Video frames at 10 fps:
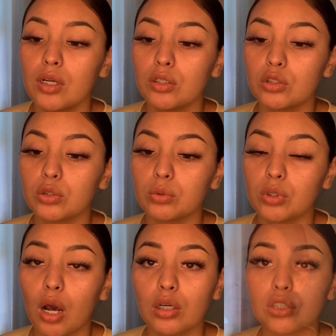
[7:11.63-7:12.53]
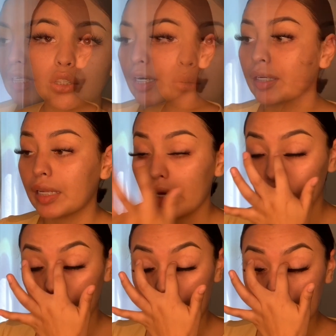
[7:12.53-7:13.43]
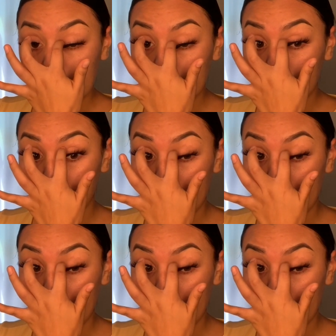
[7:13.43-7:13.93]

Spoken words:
to talk to you. Her thing of like texting back.